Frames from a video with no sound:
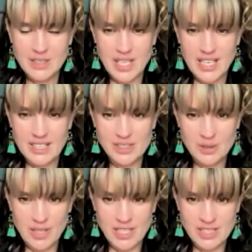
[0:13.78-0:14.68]
the
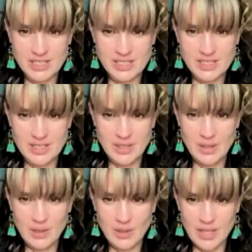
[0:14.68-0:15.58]
transgression
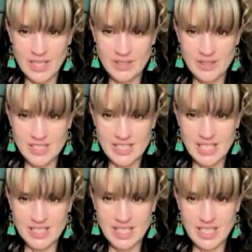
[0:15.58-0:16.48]
or ignorance
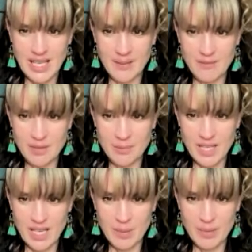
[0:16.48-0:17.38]
actually came from
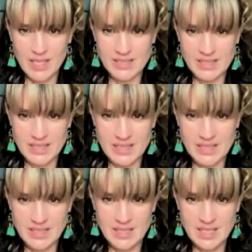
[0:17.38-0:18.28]
the other
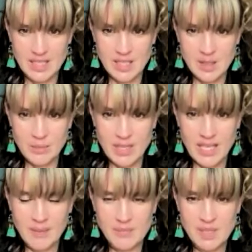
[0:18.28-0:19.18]
person, but
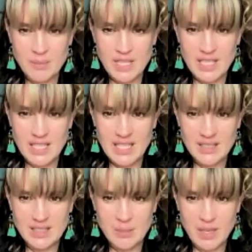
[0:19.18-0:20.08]
I end up being the
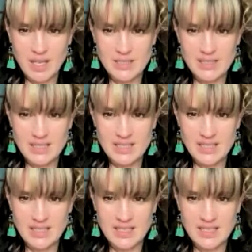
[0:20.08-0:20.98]
guilty party.